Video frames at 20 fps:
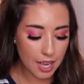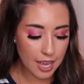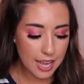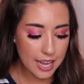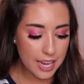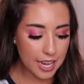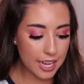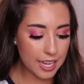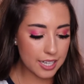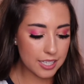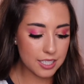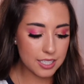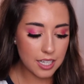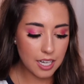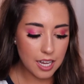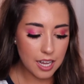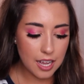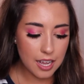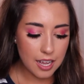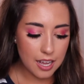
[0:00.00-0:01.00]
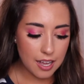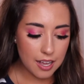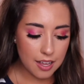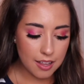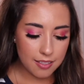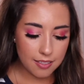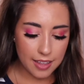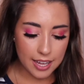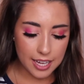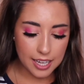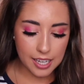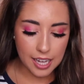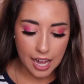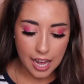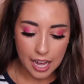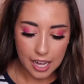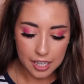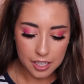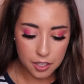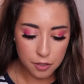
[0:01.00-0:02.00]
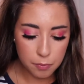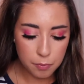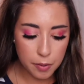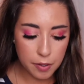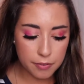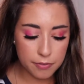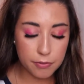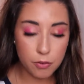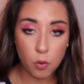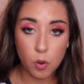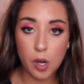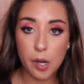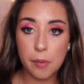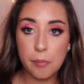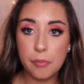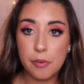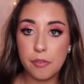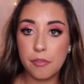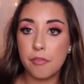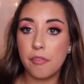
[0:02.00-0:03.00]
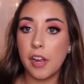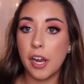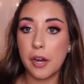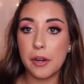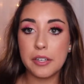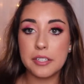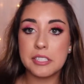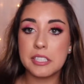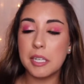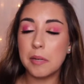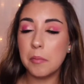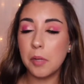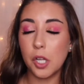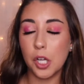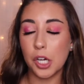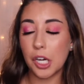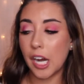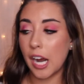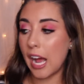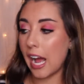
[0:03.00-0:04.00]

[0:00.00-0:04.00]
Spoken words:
And they kind of performed very similar.